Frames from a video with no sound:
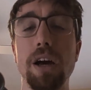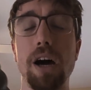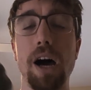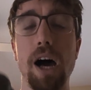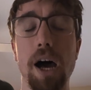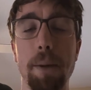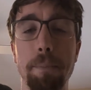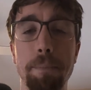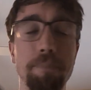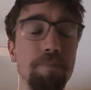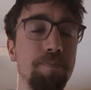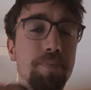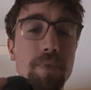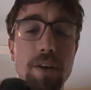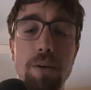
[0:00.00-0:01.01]

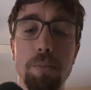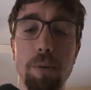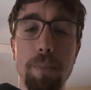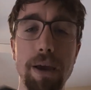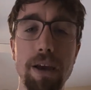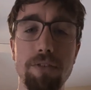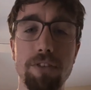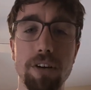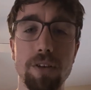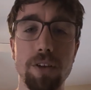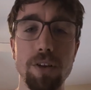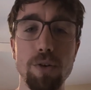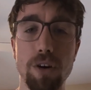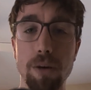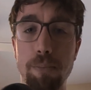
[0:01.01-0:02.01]
But
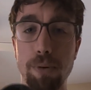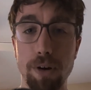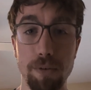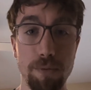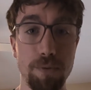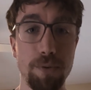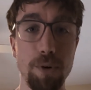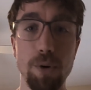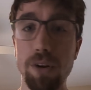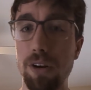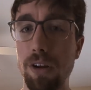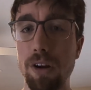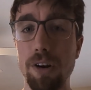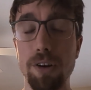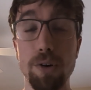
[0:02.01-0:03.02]
basically, you could put food in
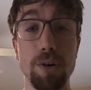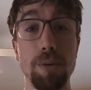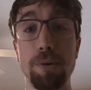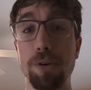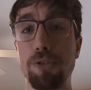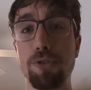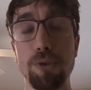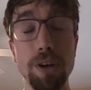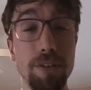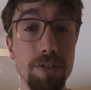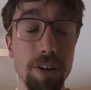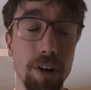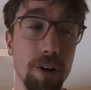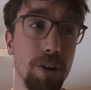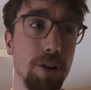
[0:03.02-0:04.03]
here, you could put
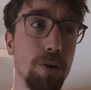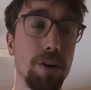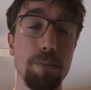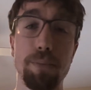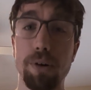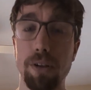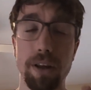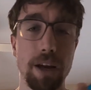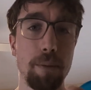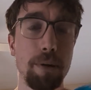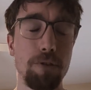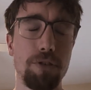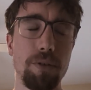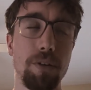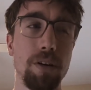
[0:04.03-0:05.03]
treats in here, you can put, like I
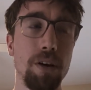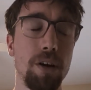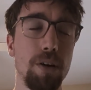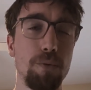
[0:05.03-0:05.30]
mentioned